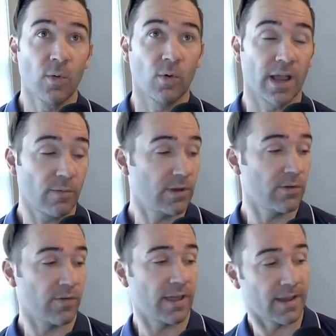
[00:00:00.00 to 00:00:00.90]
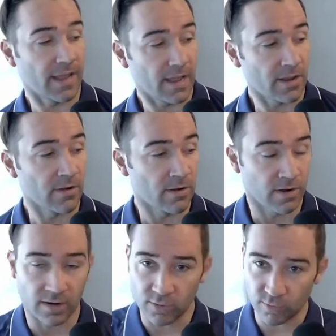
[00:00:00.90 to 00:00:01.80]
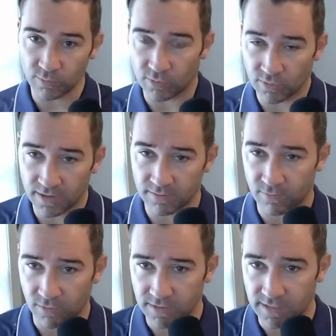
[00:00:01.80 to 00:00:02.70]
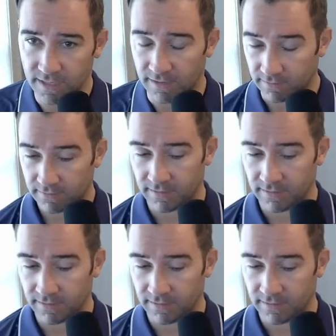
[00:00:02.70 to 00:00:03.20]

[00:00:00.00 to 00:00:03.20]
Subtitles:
what I would do if I had to hire a new employee in 14 days.